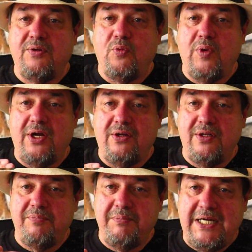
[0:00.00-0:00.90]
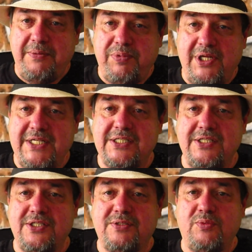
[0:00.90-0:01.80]
Well, many
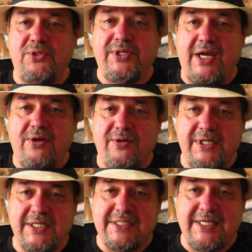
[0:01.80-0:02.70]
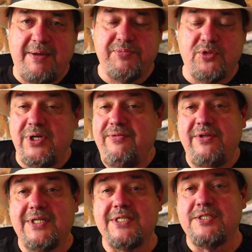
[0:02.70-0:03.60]
places will now accept or
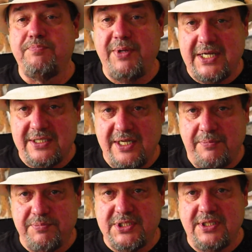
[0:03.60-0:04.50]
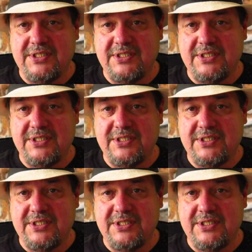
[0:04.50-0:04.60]
even expect tips